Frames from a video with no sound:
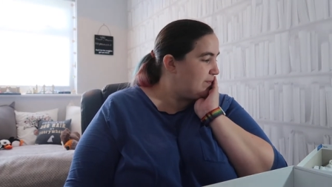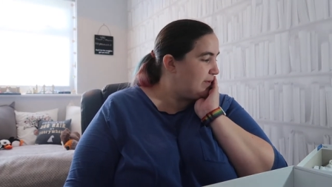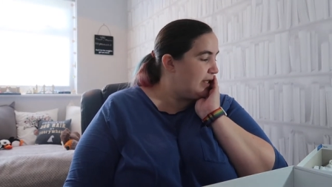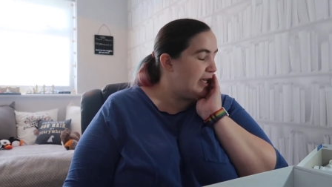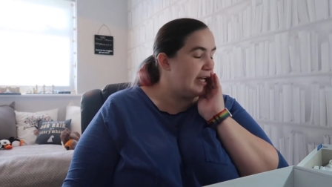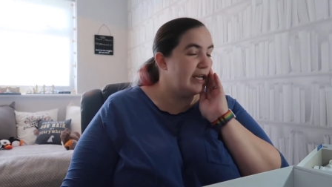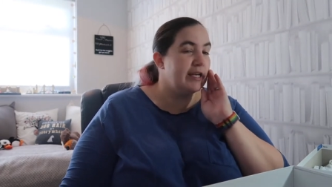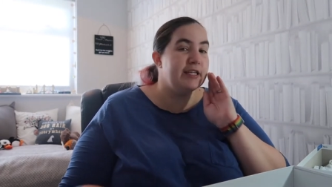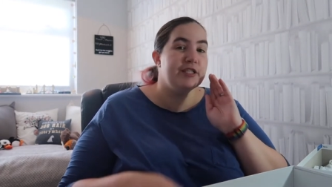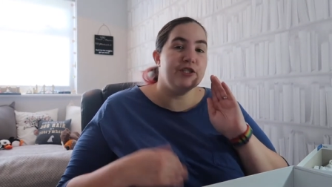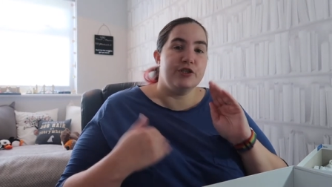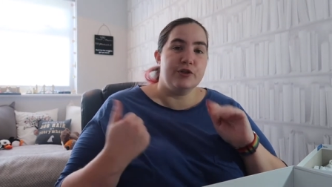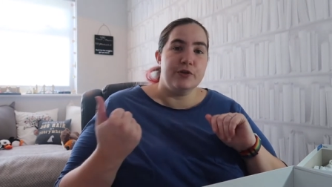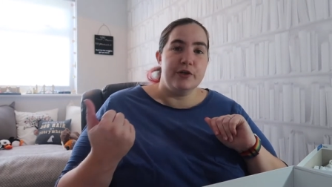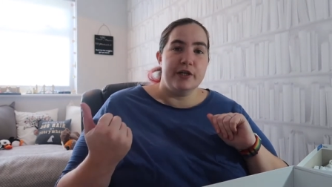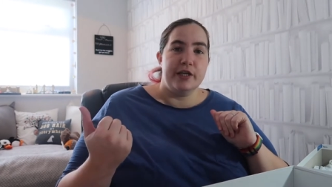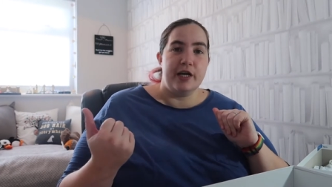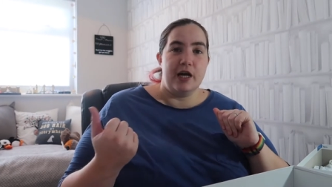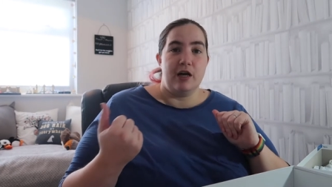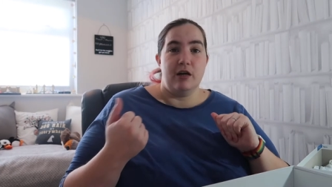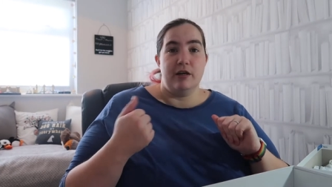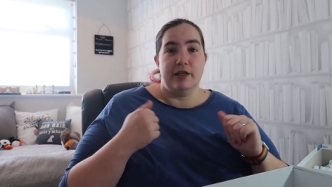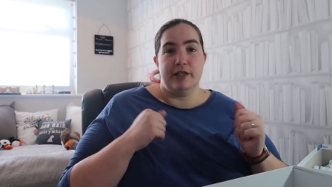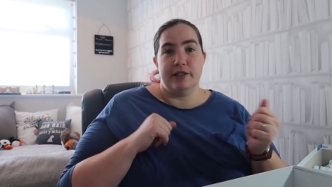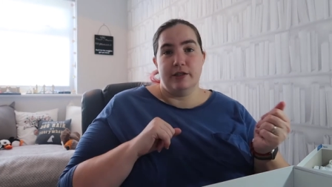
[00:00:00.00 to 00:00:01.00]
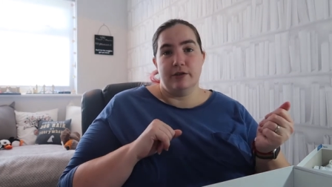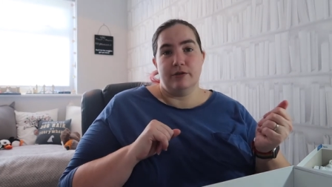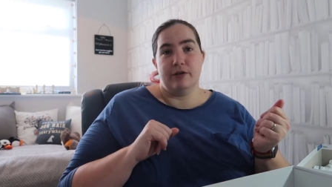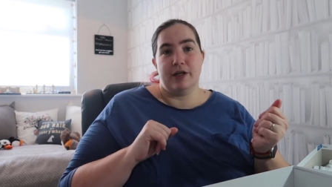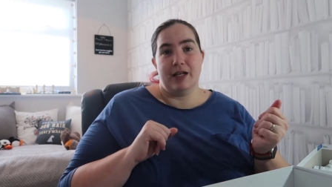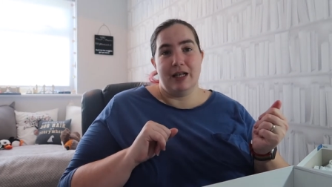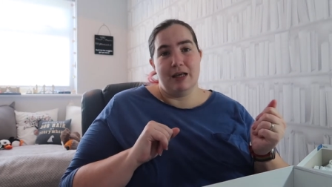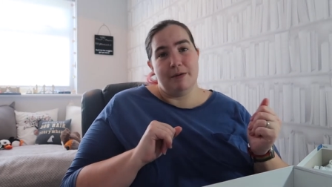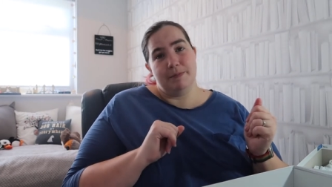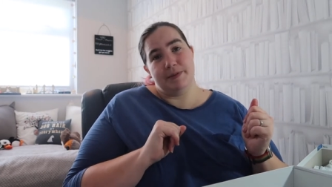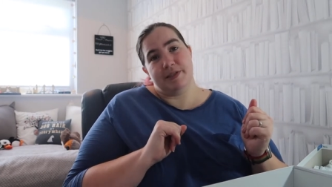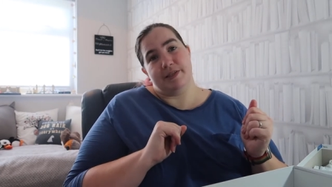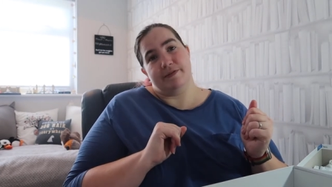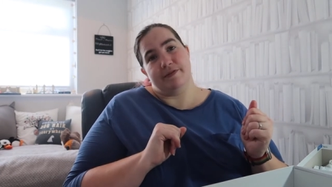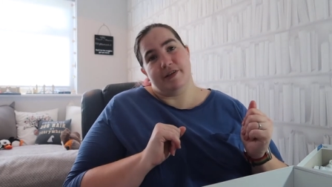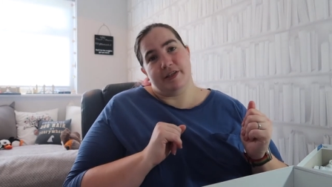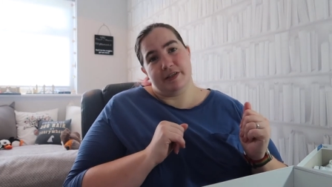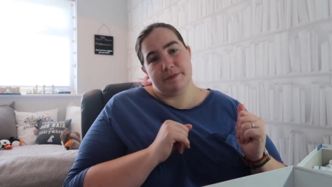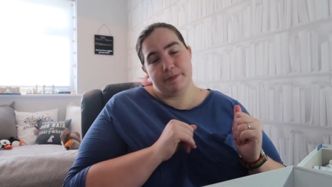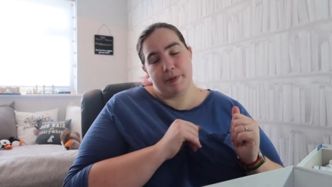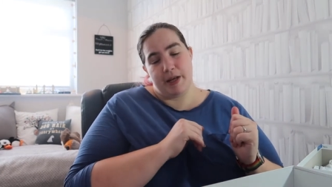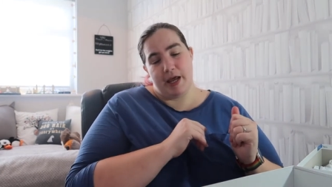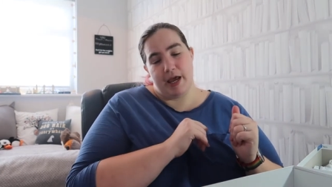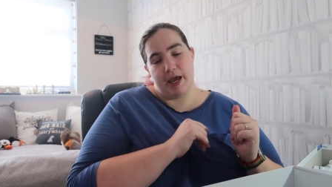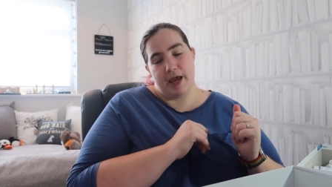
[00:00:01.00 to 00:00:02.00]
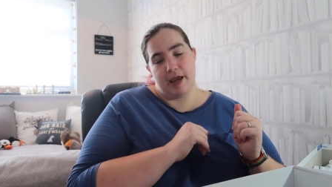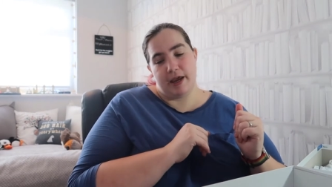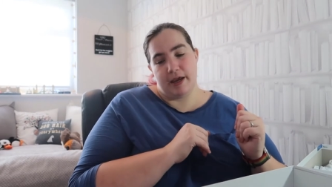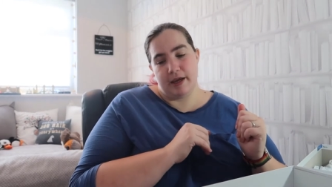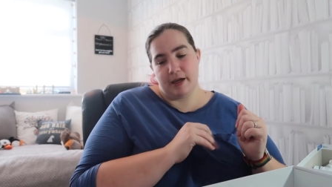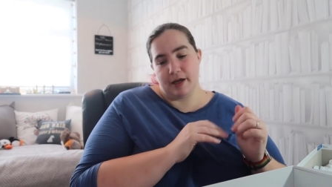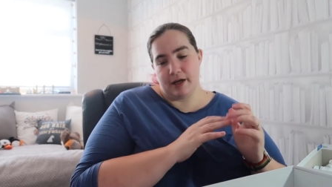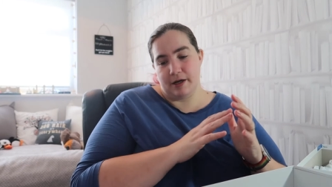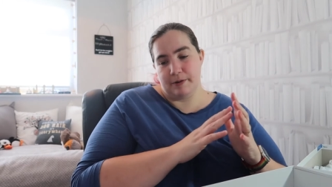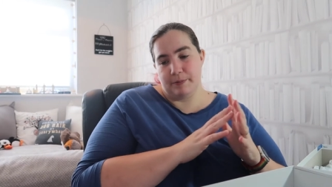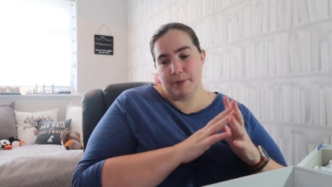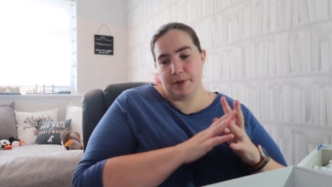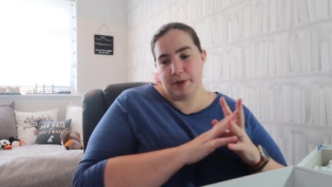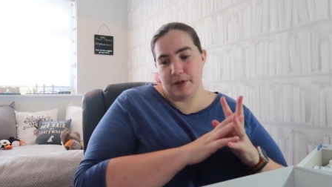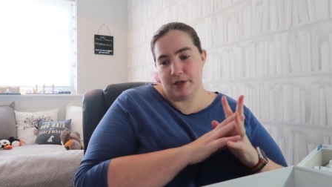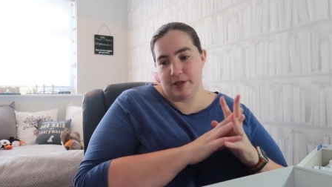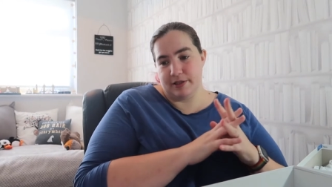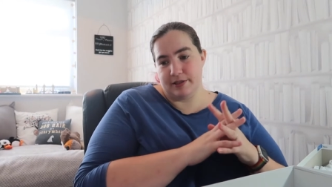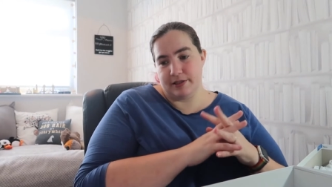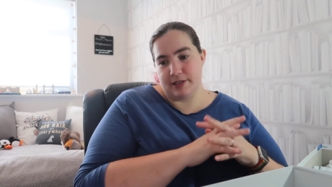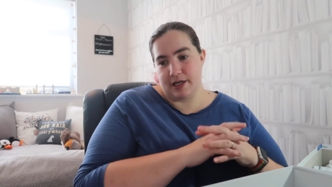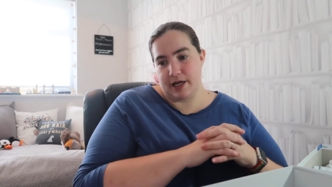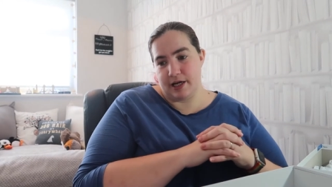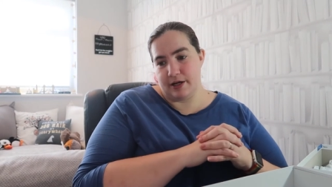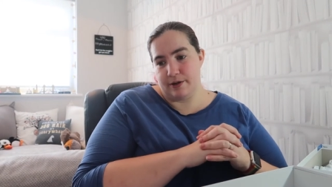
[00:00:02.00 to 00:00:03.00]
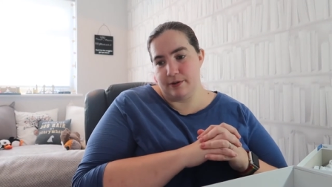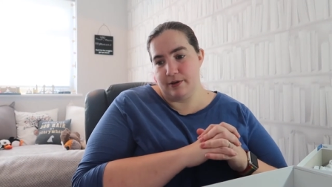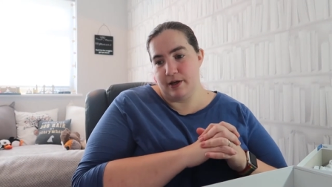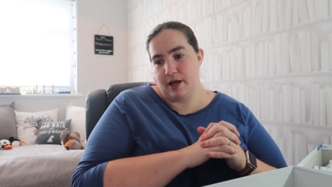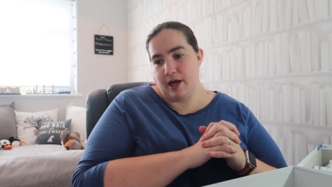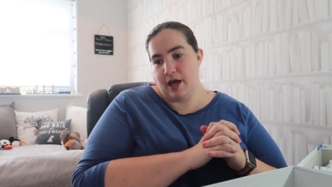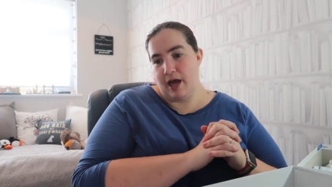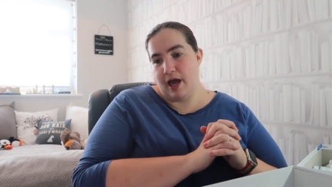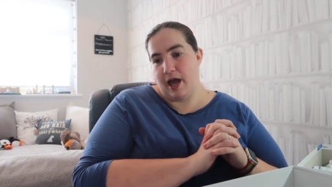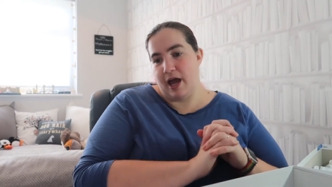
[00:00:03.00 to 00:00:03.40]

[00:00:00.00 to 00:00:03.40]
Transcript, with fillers: yeah enjoy our little clips of us playing I'll put those now